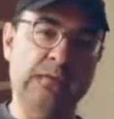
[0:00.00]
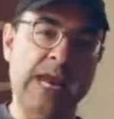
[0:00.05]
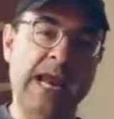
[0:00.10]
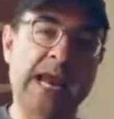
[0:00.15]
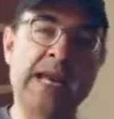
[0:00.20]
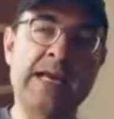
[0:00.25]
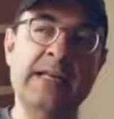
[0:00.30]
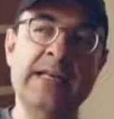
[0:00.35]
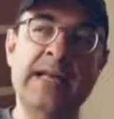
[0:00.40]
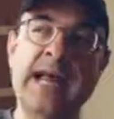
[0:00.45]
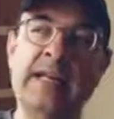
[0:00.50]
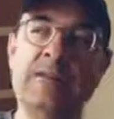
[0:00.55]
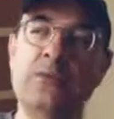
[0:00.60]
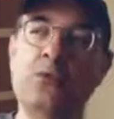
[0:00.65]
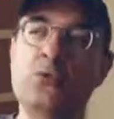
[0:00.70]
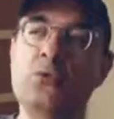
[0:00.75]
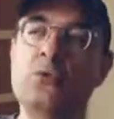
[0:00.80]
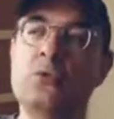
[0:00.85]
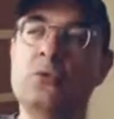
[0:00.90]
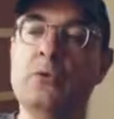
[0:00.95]
And at
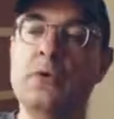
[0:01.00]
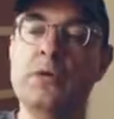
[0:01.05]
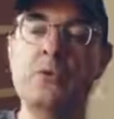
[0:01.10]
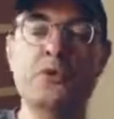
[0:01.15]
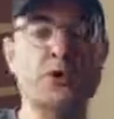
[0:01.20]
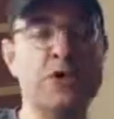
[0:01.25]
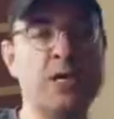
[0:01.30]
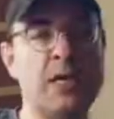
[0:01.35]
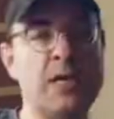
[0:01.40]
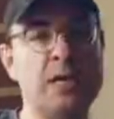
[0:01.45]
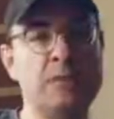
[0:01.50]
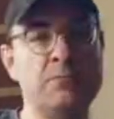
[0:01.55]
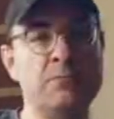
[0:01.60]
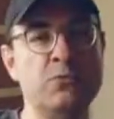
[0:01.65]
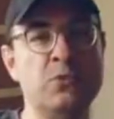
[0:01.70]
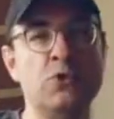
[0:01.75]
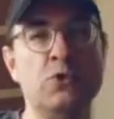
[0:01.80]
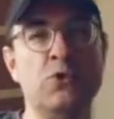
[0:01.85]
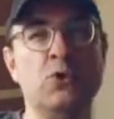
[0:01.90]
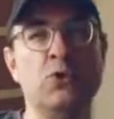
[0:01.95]
those crunch
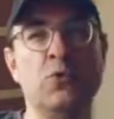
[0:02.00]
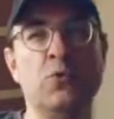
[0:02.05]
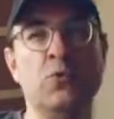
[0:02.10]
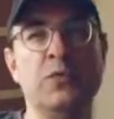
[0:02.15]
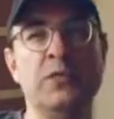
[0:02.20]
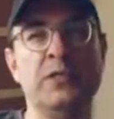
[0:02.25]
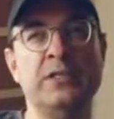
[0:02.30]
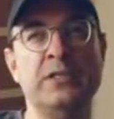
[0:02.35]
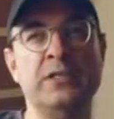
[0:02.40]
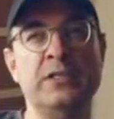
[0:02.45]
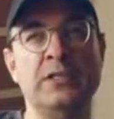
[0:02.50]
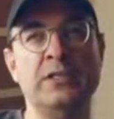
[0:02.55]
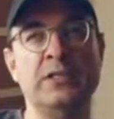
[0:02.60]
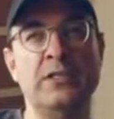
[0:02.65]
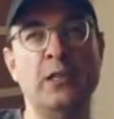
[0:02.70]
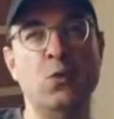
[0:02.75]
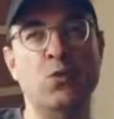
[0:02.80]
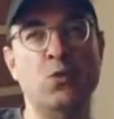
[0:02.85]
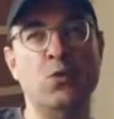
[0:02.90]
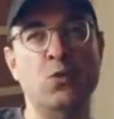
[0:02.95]
times, you're going to
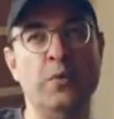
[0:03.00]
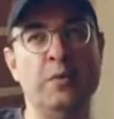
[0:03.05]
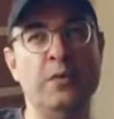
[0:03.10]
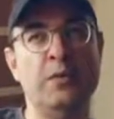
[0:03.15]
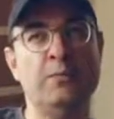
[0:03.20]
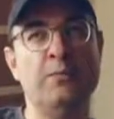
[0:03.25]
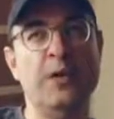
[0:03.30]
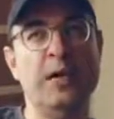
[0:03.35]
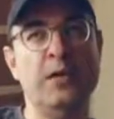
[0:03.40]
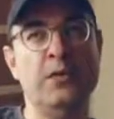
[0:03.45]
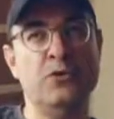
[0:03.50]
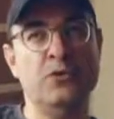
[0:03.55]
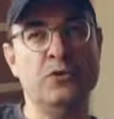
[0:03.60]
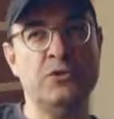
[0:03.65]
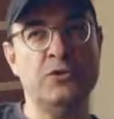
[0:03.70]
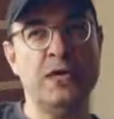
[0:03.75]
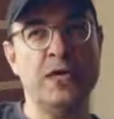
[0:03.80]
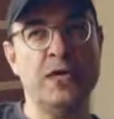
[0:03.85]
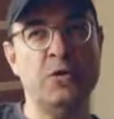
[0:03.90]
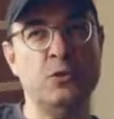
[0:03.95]
need a woman by your
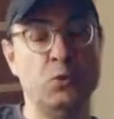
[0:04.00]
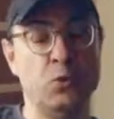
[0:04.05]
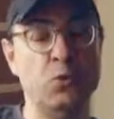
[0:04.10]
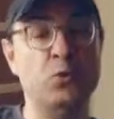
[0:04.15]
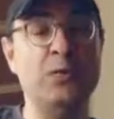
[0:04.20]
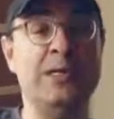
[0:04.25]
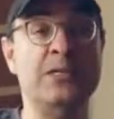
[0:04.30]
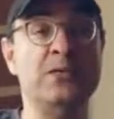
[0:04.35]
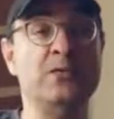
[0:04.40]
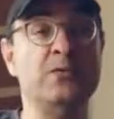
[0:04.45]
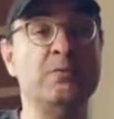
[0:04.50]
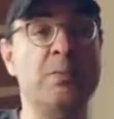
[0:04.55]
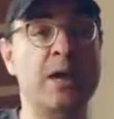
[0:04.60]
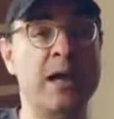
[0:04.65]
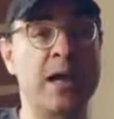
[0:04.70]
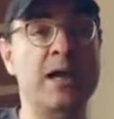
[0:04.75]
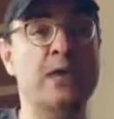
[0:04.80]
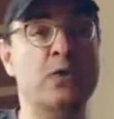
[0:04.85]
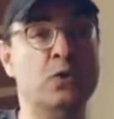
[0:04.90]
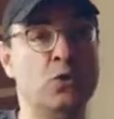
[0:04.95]
side who is
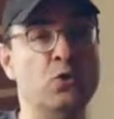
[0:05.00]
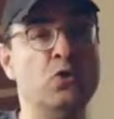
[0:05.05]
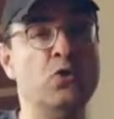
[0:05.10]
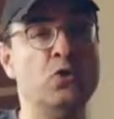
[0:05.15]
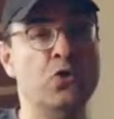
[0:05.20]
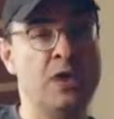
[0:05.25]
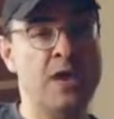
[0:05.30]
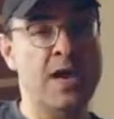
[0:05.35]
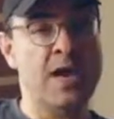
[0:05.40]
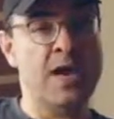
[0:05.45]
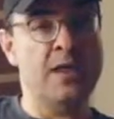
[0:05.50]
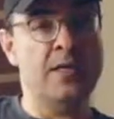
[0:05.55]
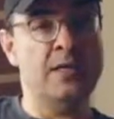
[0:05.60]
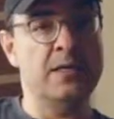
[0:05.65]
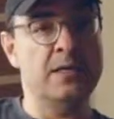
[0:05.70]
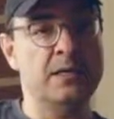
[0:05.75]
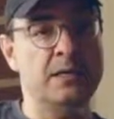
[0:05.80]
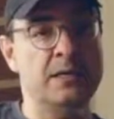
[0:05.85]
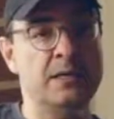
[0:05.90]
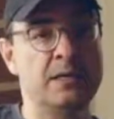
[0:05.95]
by your
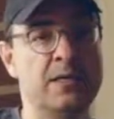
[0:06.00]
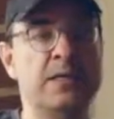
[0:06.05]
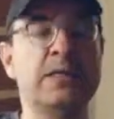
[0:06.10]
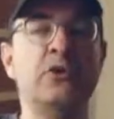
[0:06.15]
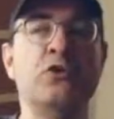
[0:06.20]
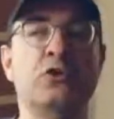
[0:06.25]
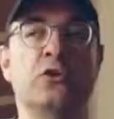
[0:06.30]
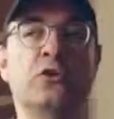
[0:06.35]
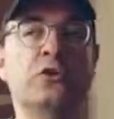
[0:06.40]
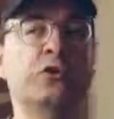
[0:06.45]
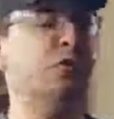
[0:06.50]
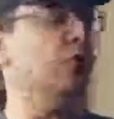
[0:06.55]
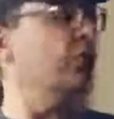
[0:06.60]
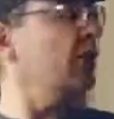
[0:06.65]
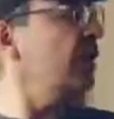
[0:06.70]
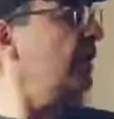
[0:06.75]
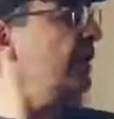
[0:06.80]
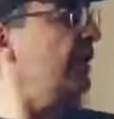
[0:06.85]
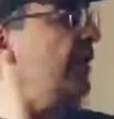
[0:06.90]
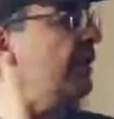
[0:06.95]
side. That you're
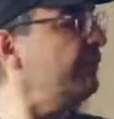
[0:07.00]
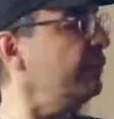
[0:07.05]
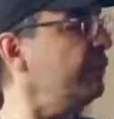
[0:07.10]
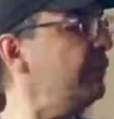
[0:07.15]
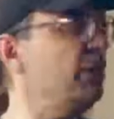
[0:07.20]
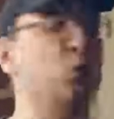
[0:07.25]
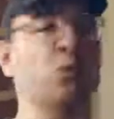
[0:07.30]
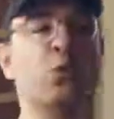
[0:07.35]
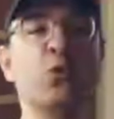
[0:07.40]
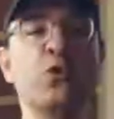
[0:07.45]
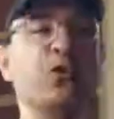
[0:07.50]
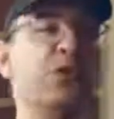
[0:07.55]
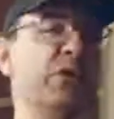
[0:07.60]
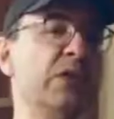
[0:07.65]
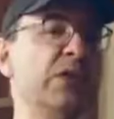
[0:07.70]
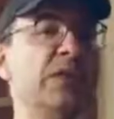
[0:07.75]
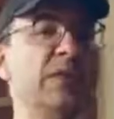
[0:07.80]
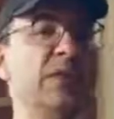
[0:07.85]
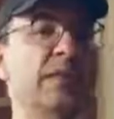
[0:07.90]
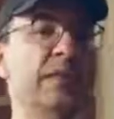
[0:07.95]
not going to have to be
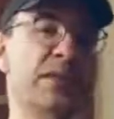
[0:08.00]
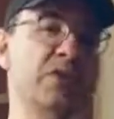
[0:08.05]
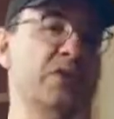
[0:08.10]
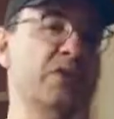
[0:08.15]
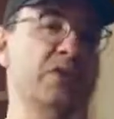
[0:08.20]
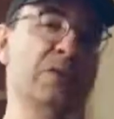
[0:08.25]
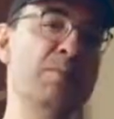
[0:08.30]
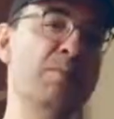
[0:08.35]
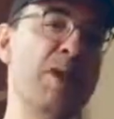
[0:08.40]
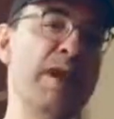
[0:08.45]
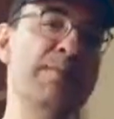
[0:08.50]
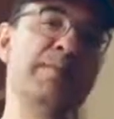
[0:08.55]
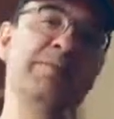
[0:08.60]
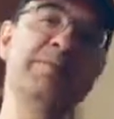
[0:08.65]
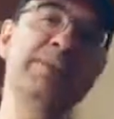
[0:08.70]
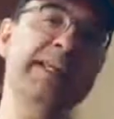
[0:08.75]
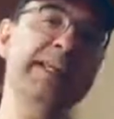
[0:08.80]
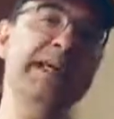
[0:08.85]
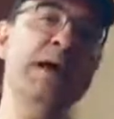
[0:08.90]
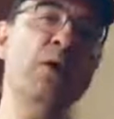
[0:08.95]
worried that she might
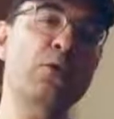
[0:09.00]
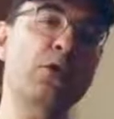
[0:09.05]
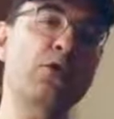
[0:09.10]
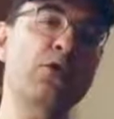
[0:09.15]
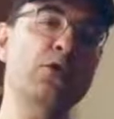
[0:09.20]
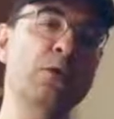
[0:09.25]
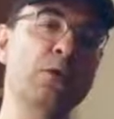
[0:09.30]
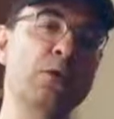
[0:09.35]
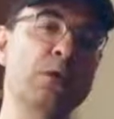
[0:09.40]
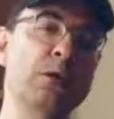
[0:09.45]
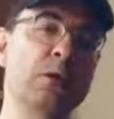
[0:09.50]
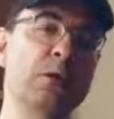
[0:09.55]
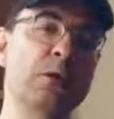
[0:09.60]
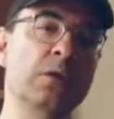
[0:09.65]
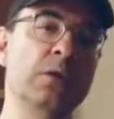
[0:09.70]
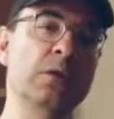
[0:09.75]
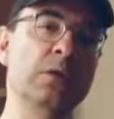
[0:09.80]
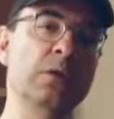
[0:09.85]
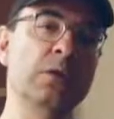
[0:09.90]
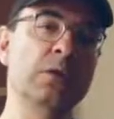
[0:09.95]
flake out on you.
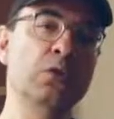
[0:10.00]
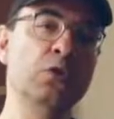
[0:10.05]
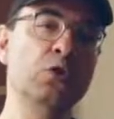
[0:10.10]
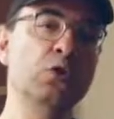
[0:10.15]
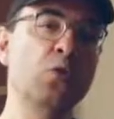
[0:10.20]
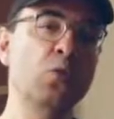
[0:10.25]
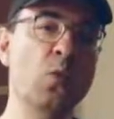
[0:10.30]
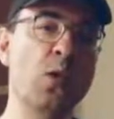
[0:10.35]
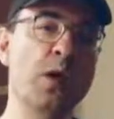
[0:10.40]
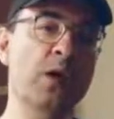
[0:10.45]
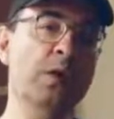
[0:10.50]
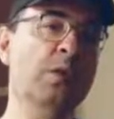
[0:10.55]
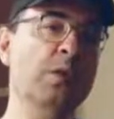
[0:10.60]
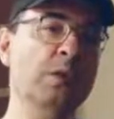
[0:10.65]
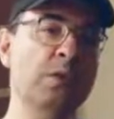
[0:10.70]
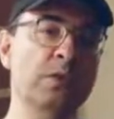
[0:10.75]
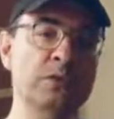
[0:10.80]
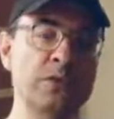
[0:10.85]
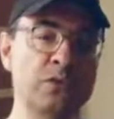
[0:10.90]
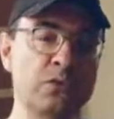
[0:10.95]
You want
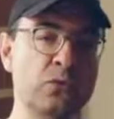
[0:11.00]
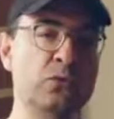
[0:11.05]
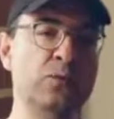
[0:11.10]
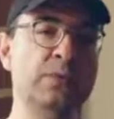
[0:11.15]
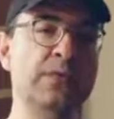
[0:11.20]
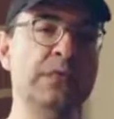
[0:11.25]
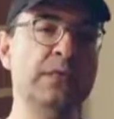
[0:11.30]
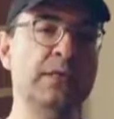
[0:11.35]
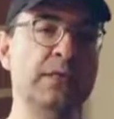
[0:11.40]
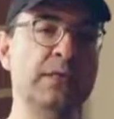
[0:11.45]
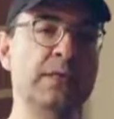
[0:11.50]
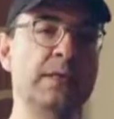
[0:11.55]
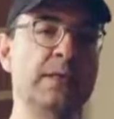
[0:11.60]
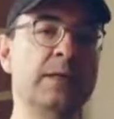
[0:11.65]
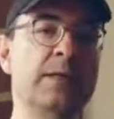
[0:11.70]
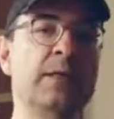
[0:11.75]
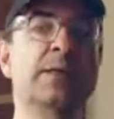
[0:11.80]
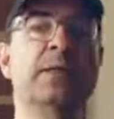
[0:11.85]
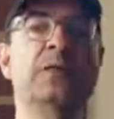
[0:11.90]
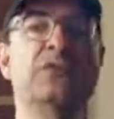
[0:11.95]
her to be
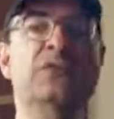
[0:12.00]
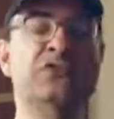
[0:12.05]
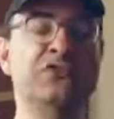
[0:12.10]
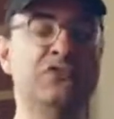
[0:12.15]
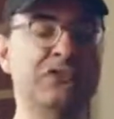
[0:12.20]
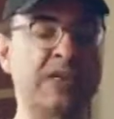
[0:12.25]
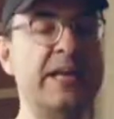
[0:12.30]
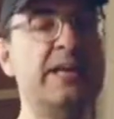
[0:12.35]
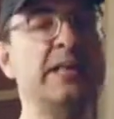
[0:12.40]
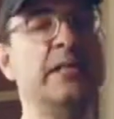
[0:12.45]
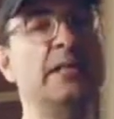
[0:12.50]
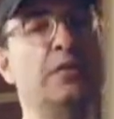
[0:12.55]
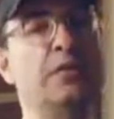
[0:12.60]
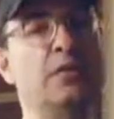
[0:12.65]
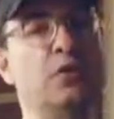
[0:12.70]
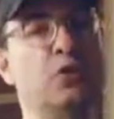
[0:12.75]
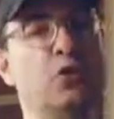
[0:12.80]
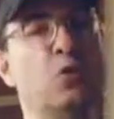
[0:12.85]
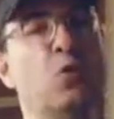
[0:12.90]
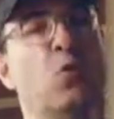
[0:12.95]
steady.
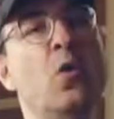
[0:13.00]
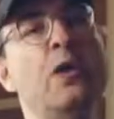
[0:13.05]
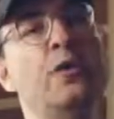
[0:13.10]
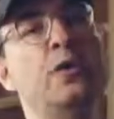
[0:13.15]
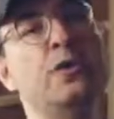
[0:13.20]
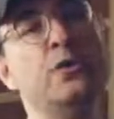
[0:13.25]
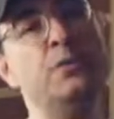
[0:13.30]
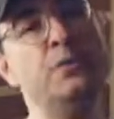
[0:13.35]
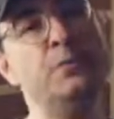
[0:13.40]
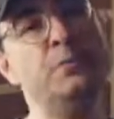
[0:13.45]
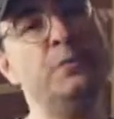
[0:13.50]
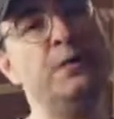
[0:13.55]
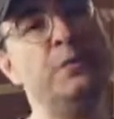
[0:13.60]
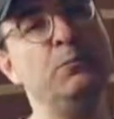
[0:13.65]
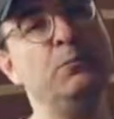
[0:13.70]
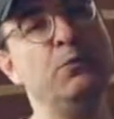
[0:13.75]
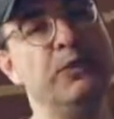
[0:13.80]
You want her to be